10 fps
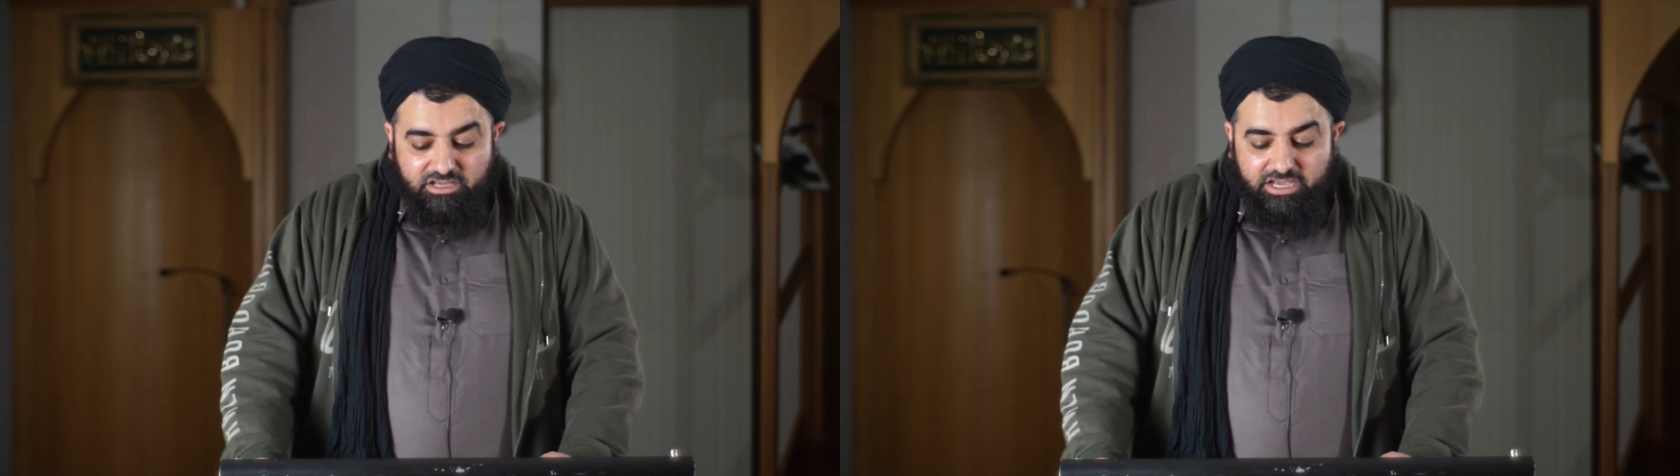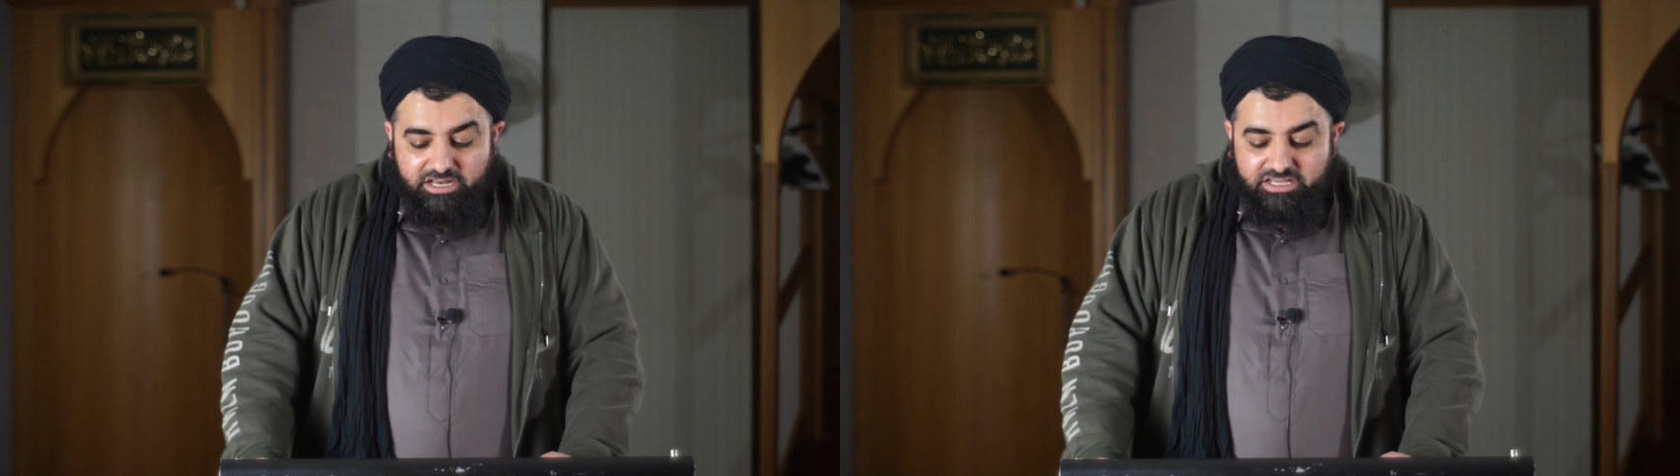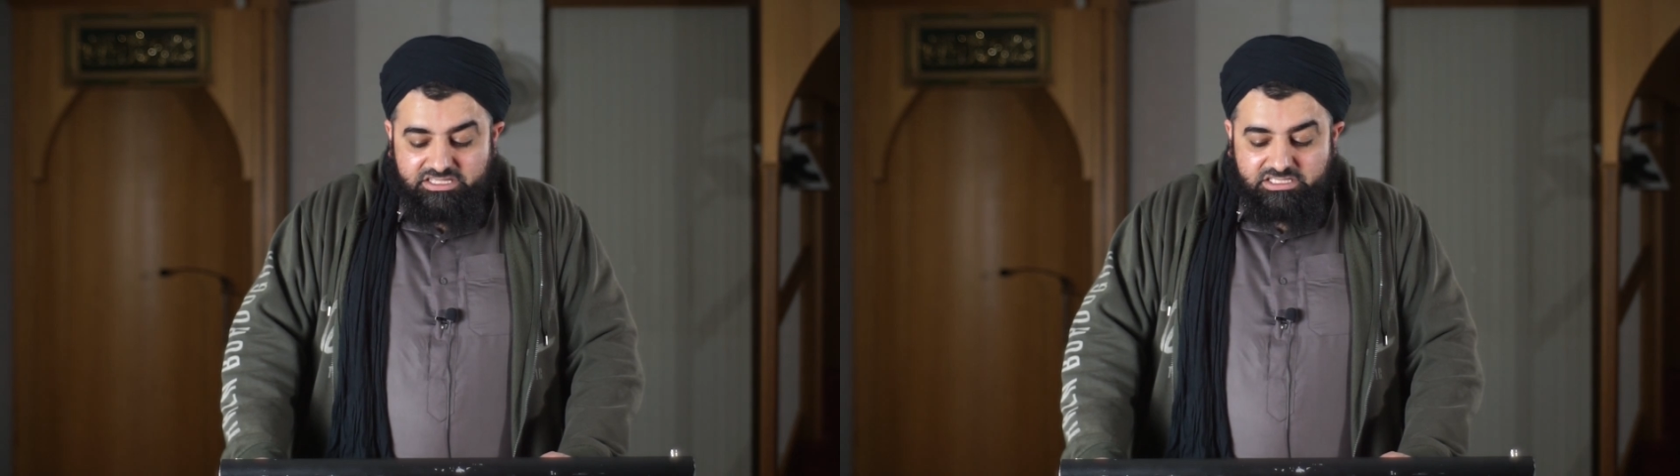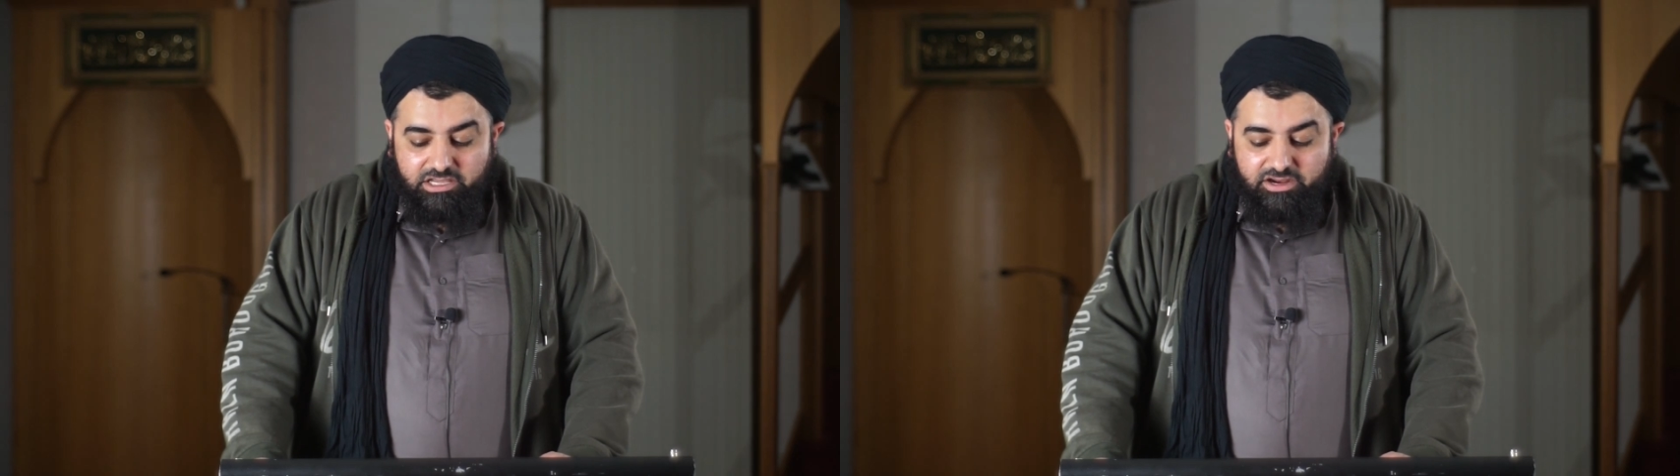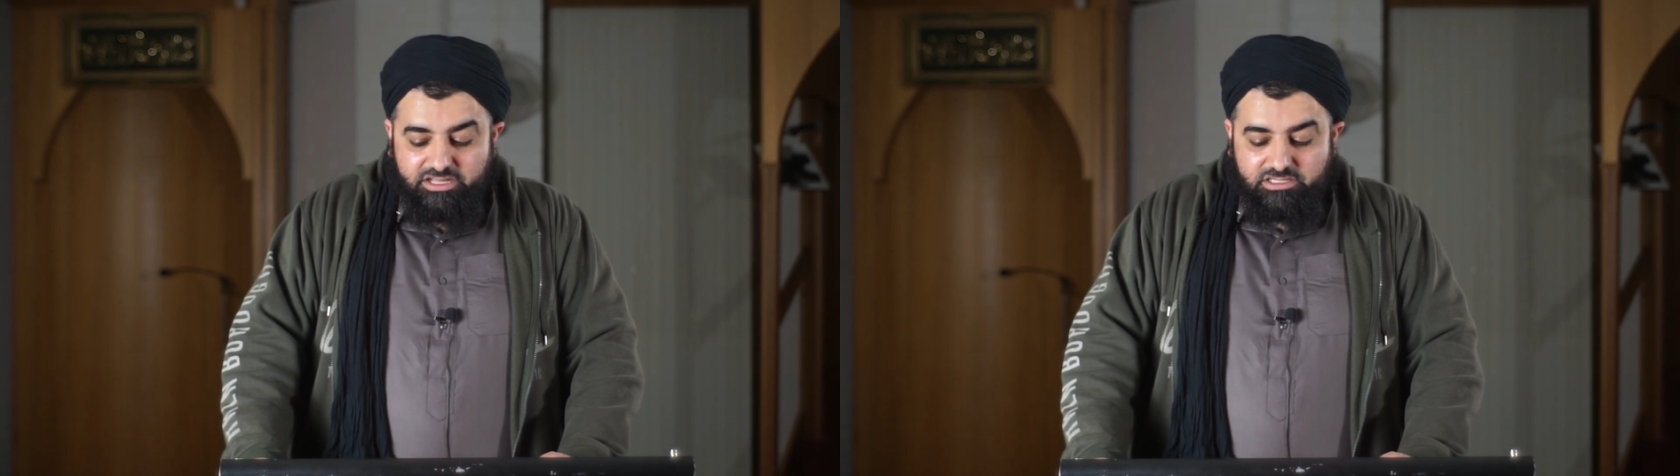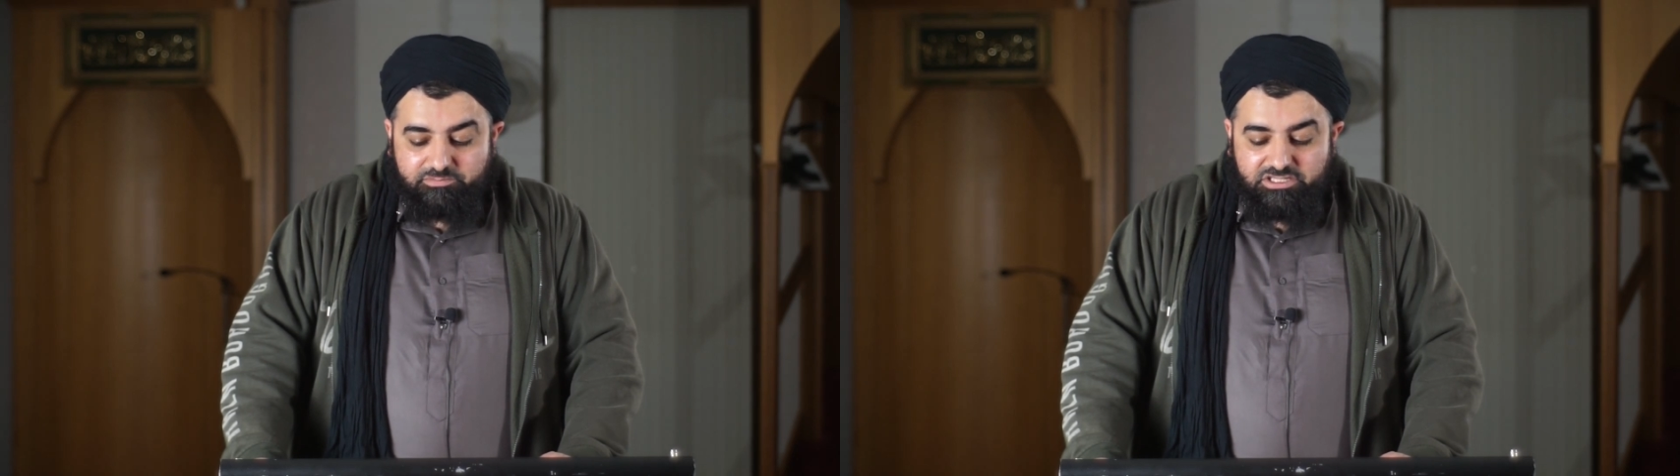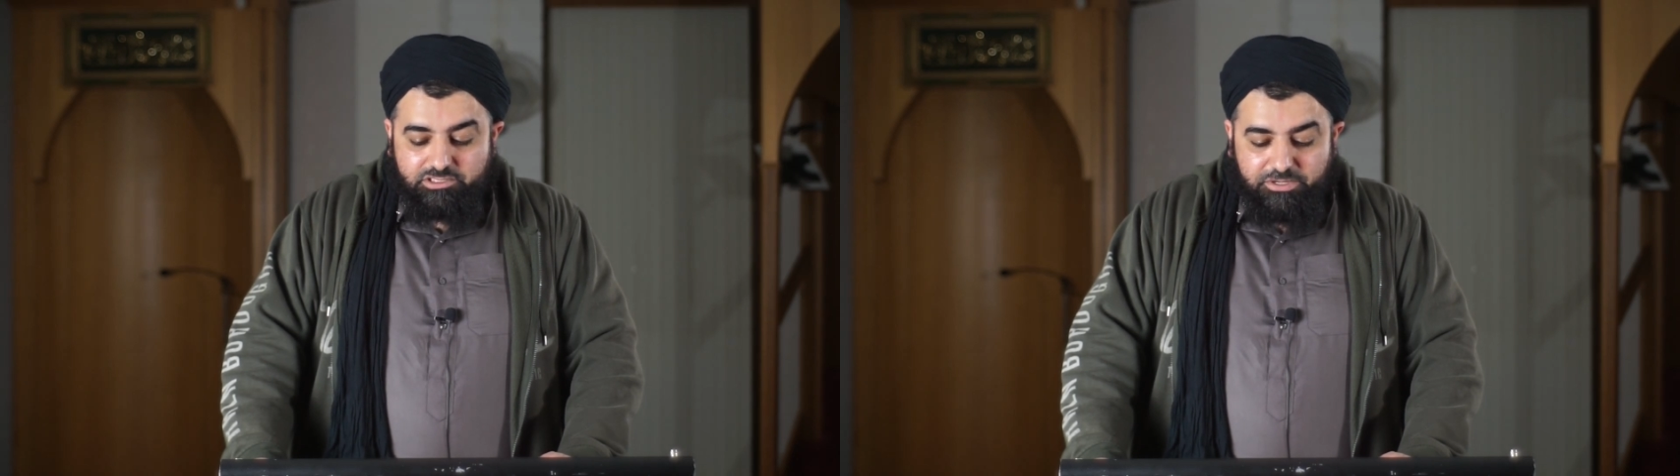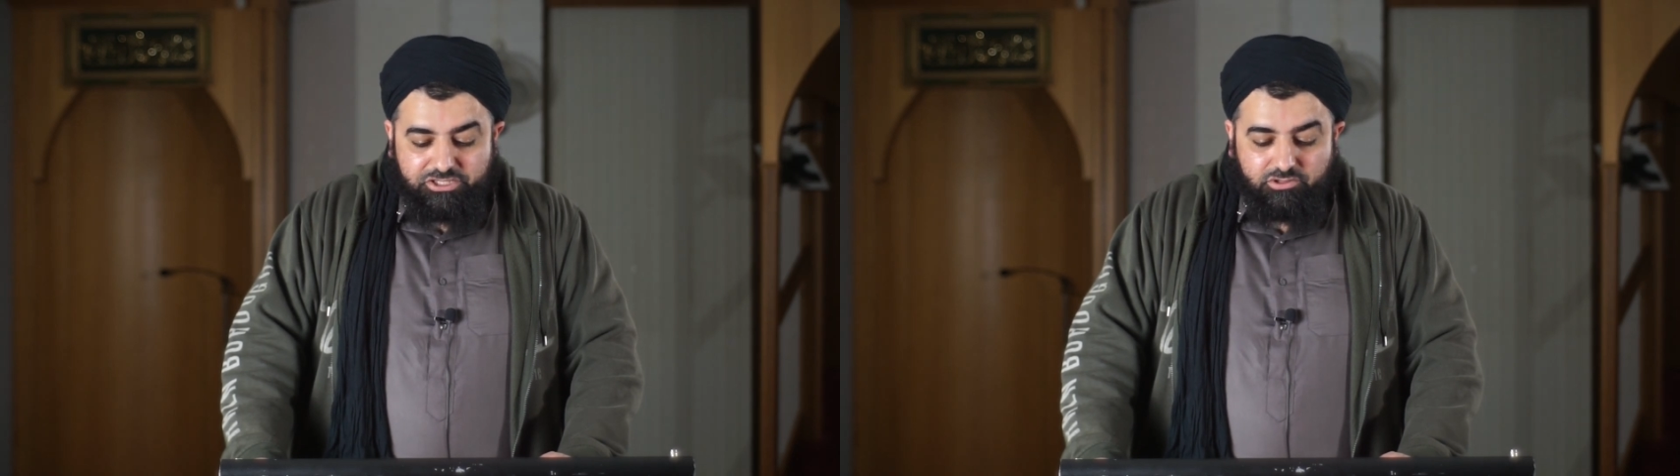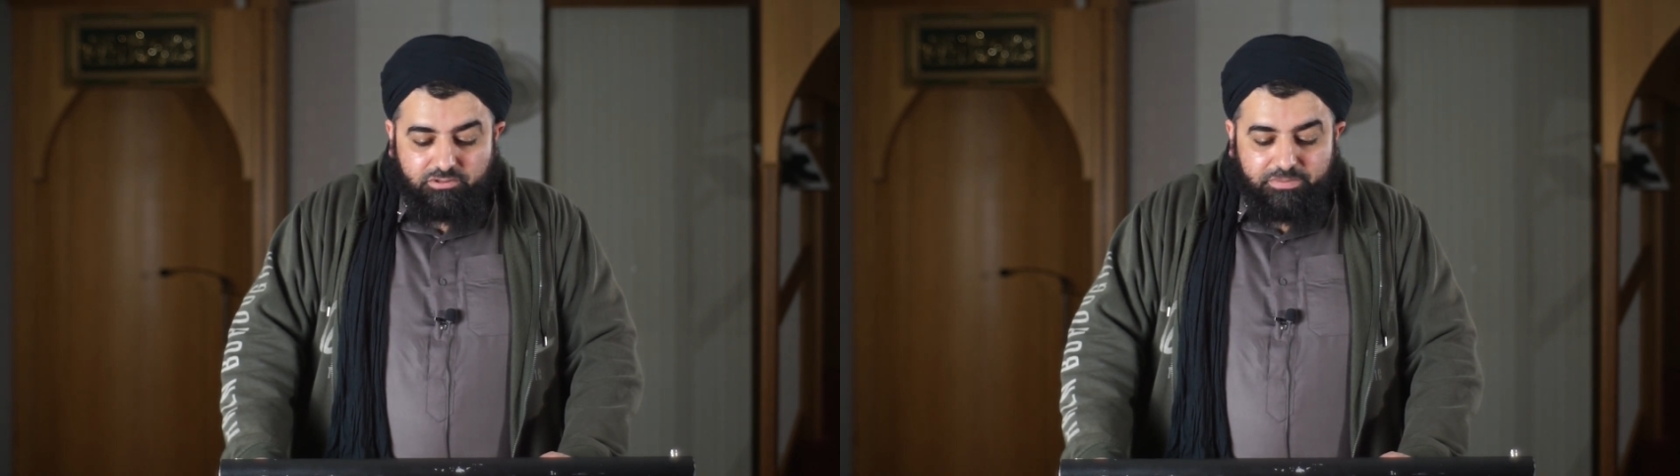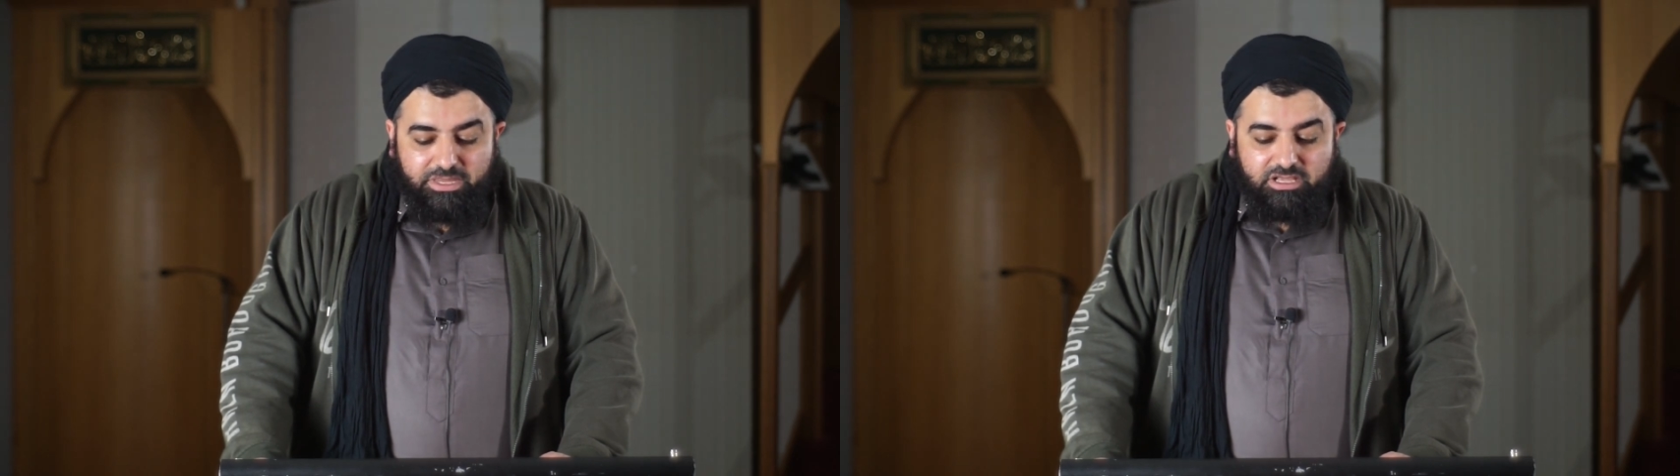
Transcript: and consider as something special.